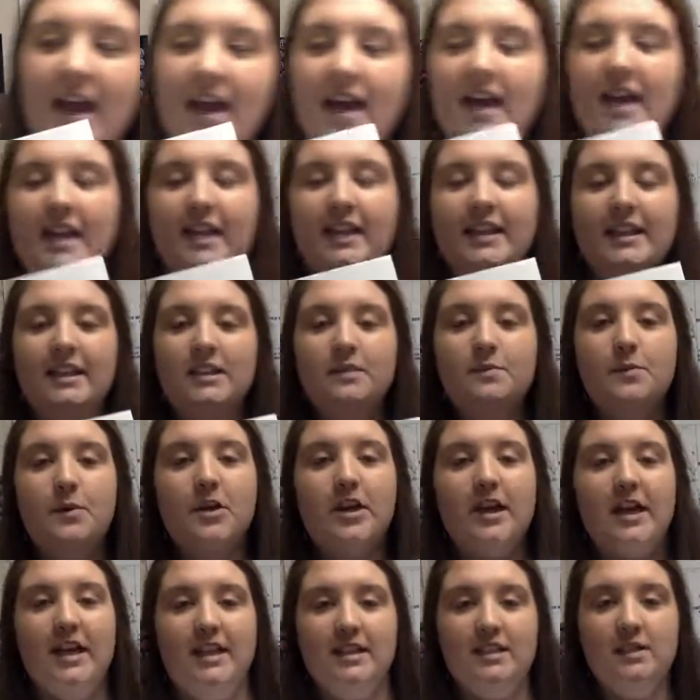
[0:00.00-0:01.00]
And this book
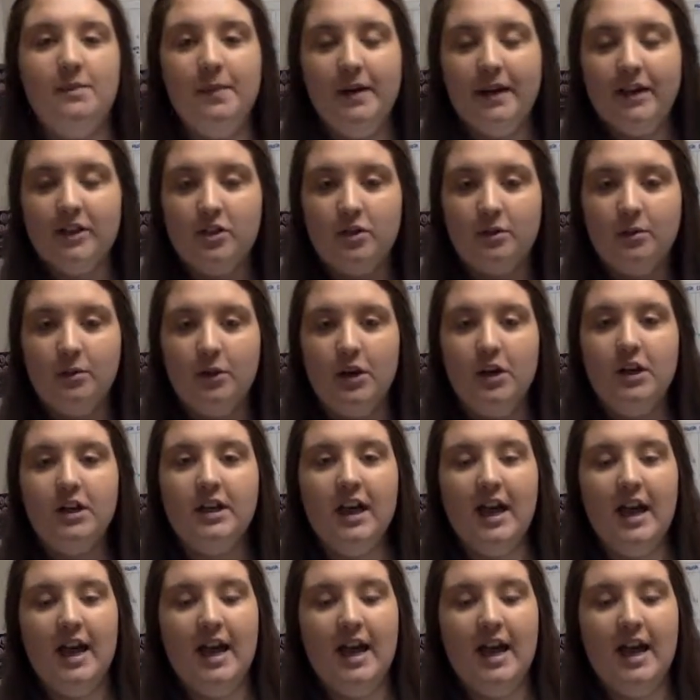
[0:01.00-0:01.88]
is a picture book,